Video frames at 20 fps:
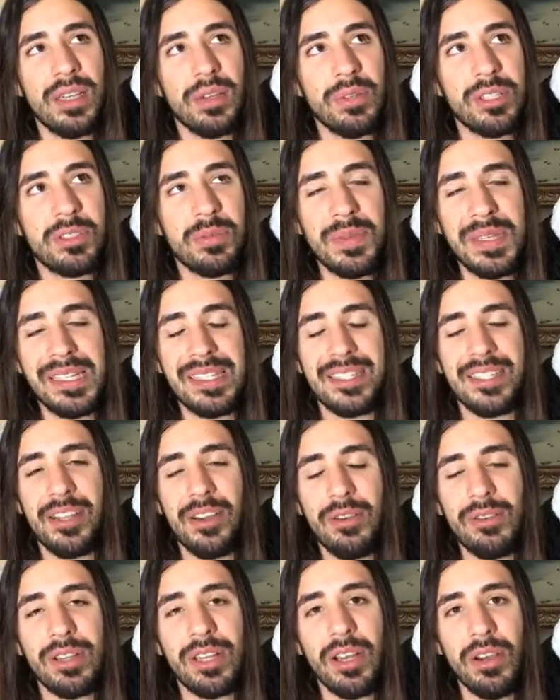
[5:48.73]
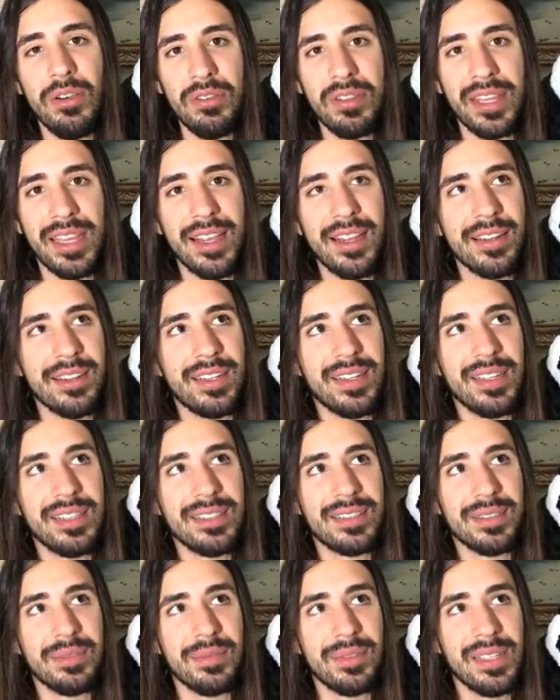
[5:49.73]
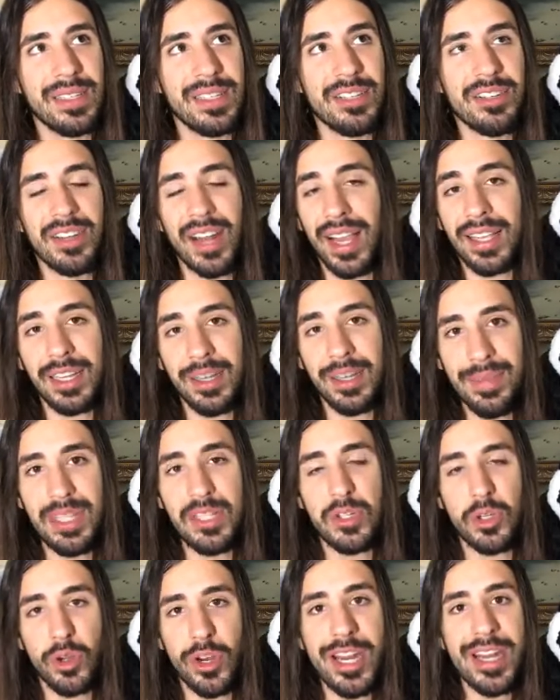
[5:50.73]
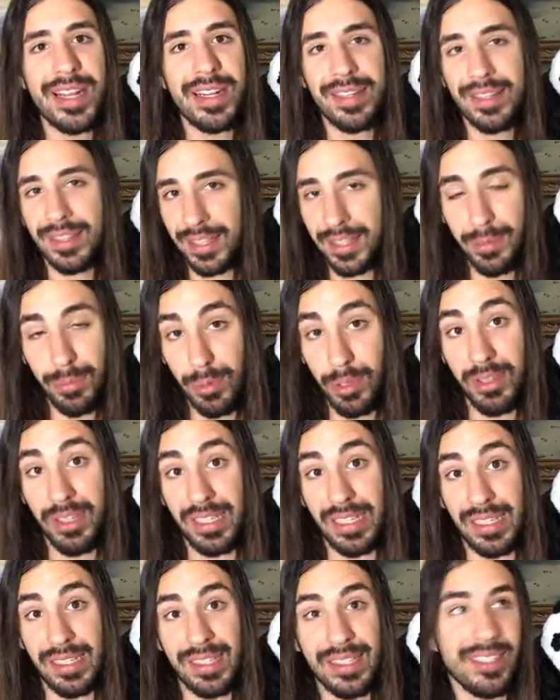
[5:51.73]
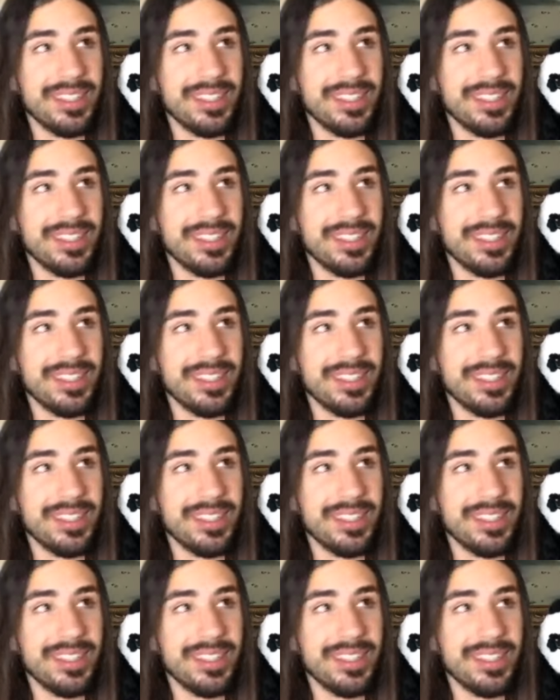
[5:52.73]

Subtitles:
which means don't go there because you're not going to be treated liberally.